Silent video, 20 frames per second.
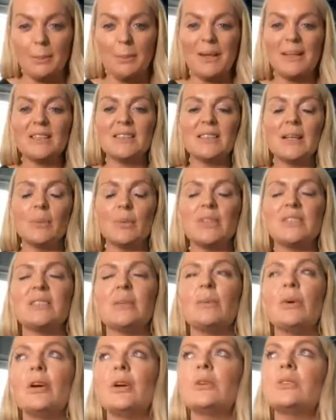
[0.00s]
Because then when
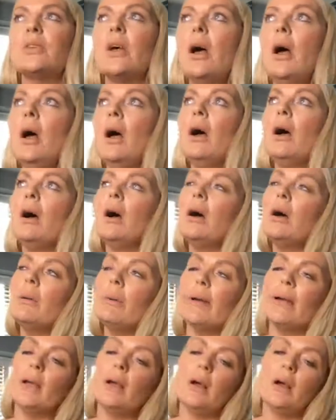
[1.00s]
someone goes, oh
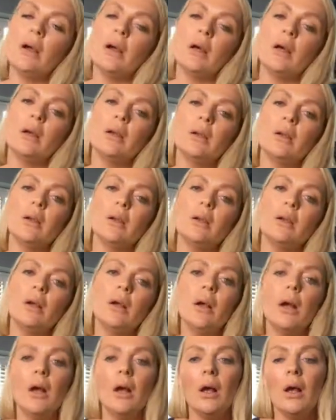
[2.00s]
my God,
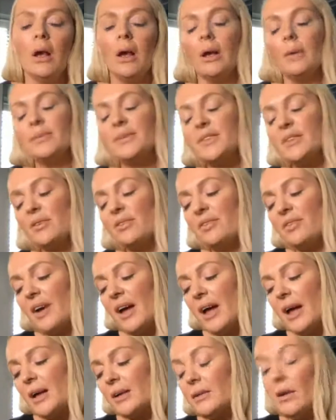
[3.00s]
I'm so
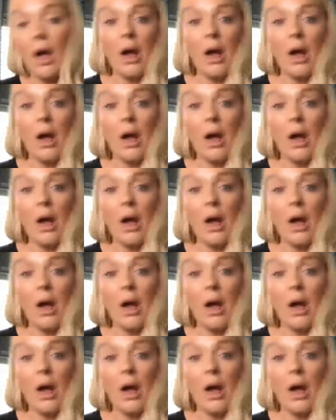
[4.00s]
fat.